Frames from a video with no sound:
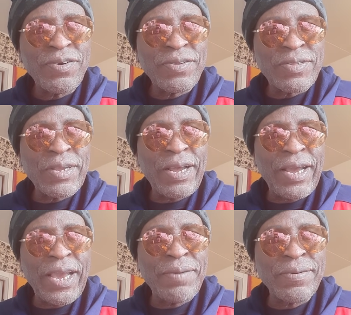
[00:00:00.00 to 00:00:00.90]
Good
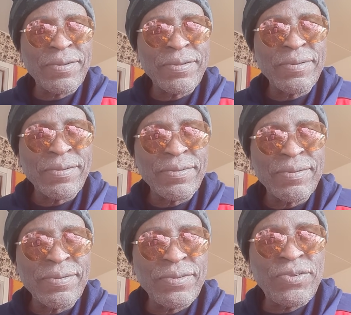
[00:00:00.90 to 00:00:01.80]
times.
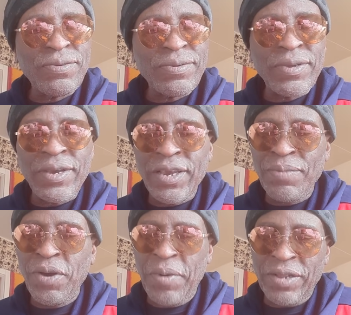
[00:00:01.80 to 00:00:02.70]
Yeah,
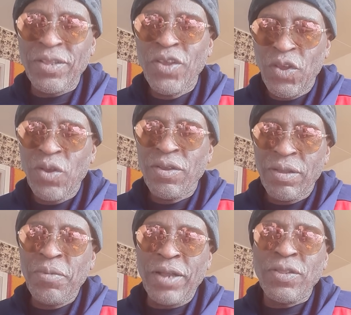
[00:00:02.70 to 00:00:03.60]
but
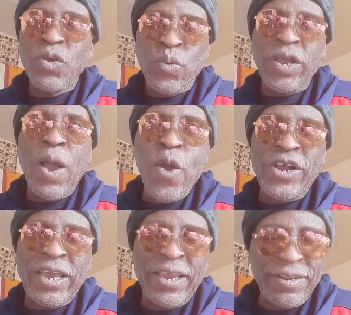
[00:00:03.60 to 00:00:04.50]
we got to
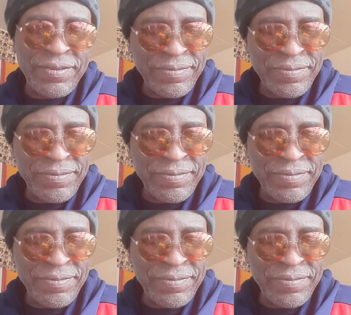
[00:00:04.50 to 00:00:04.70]
work again.